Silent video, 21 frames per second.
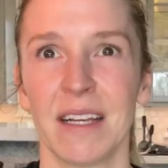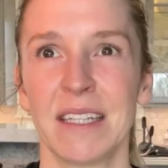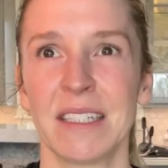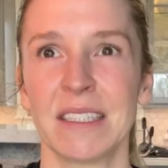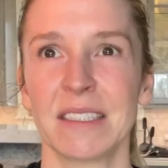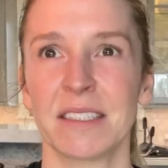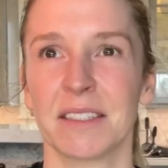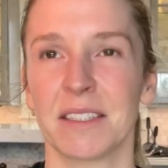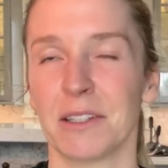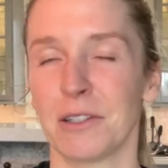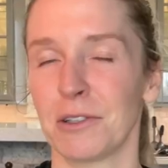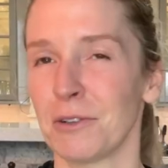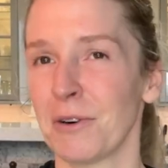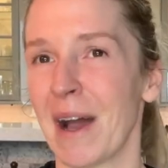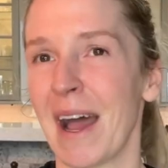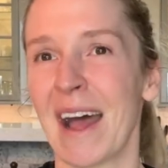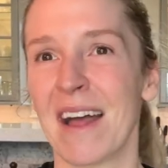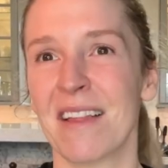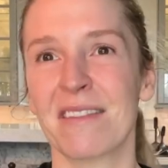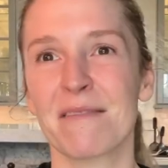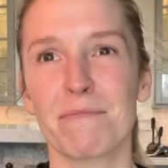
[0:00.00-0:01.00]
So,
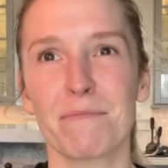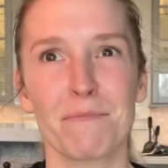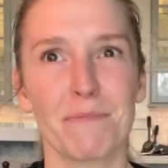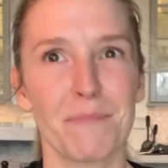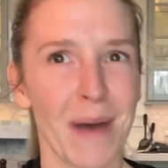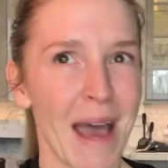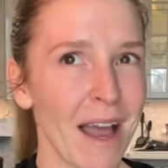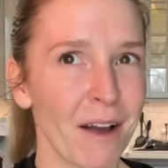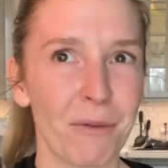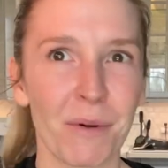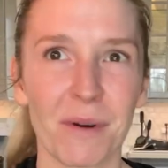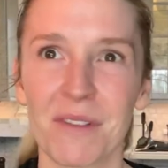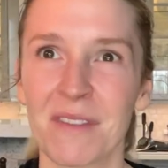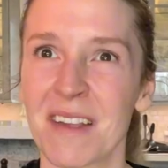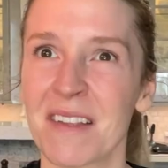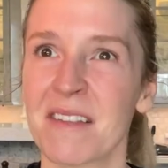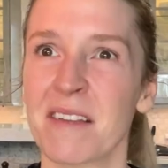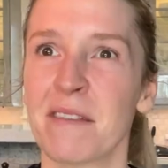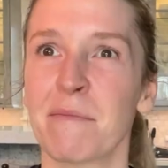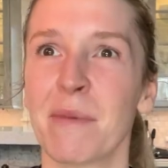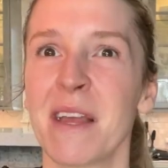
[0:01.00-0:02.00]
as backwards
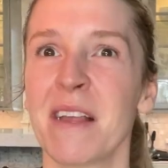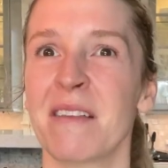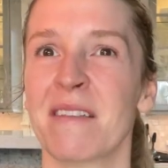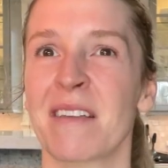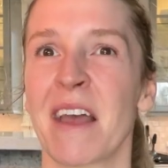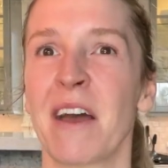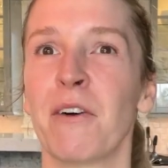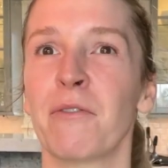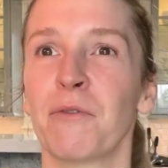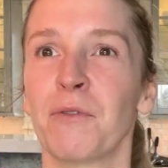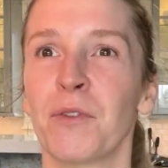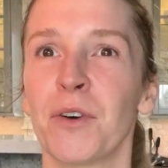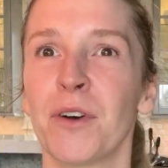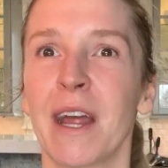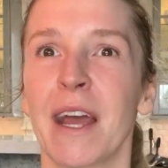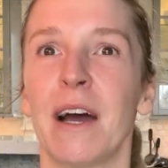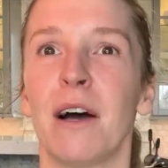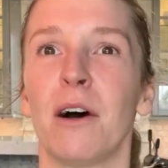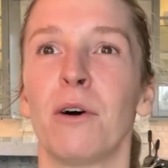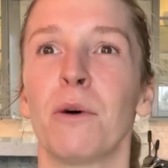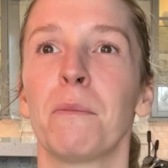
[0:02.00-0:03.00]
as it might sound for
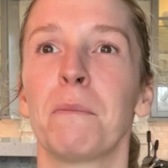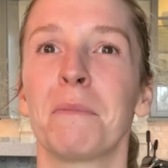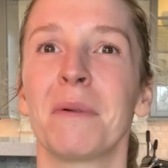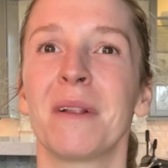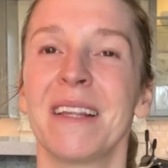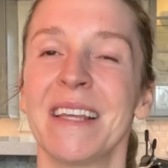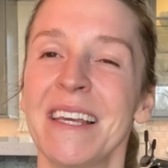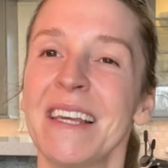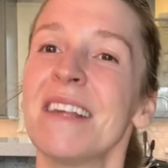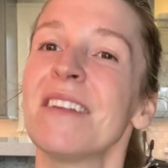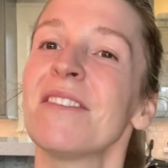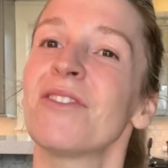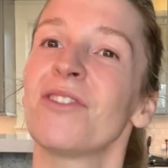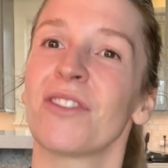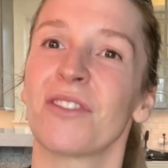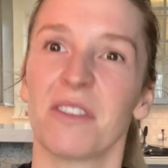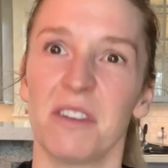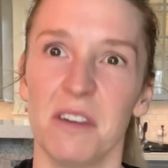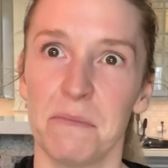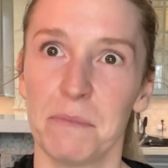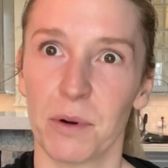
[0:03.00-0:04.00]
now, please
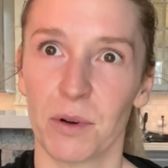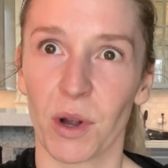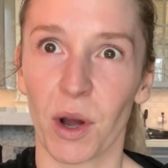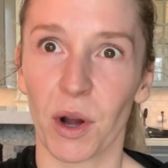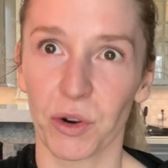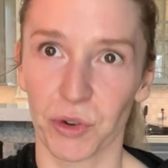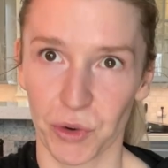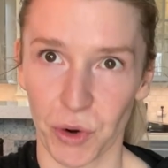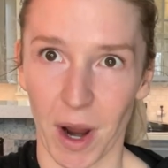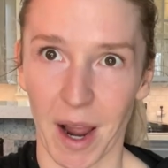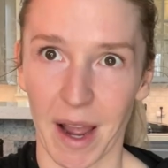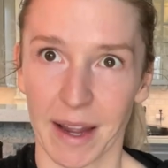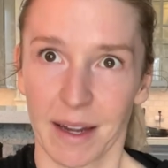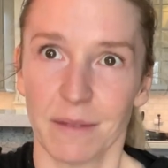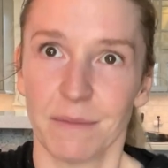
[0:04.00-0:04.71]
just keep your dog dry.